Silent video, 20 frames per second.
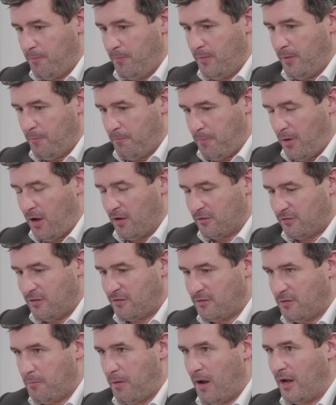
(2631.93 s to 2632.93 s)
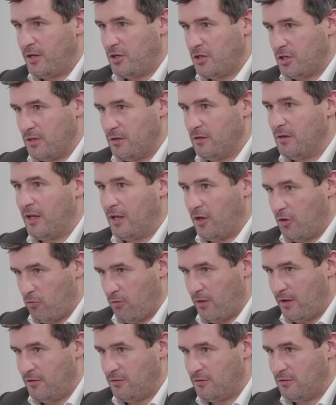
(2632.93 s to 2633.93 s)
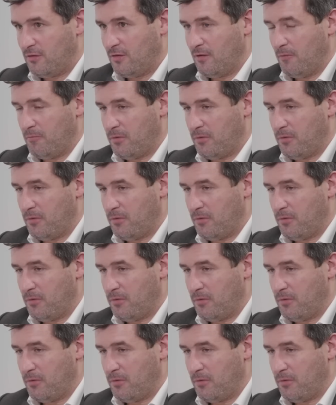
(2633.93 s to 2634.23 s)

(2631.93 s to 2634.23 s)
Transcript: the participation increased,